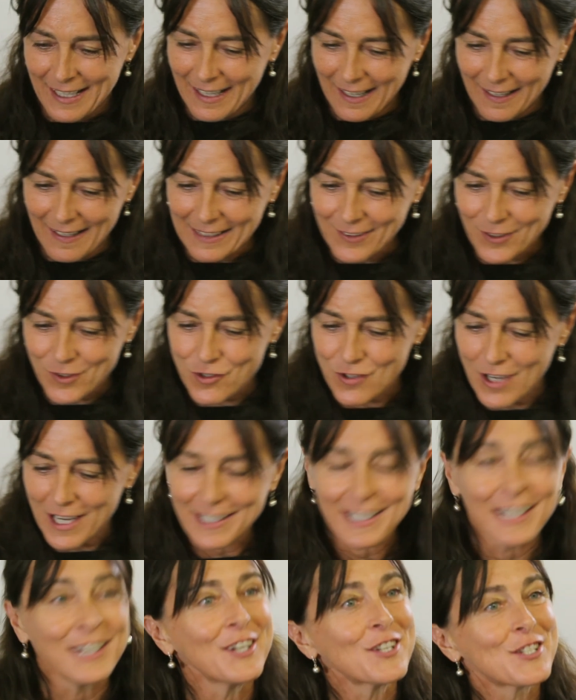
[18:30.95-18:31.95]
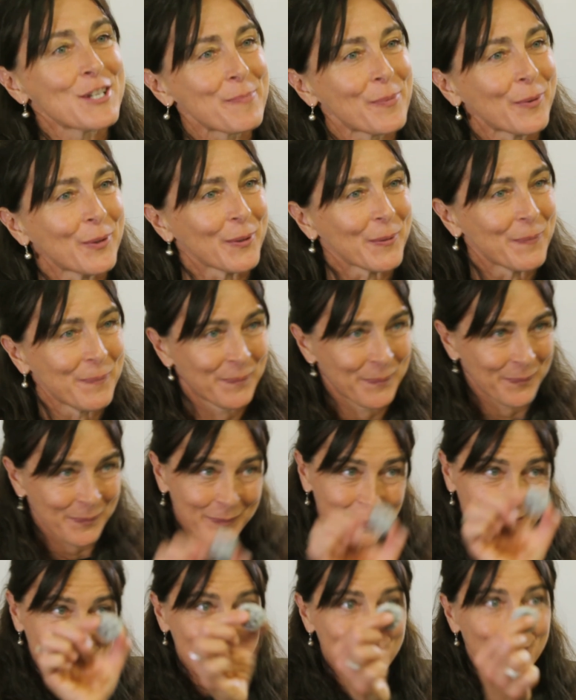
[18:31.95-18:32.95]
Let's try an energy ball.
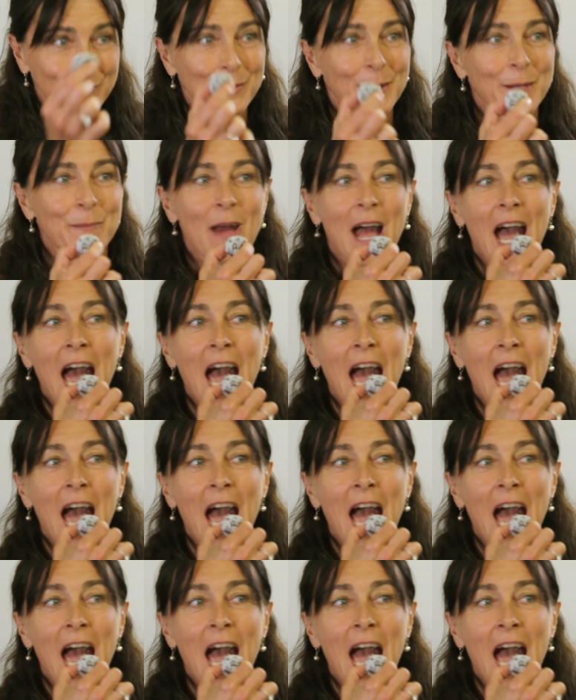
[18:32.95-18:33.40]
Here's one.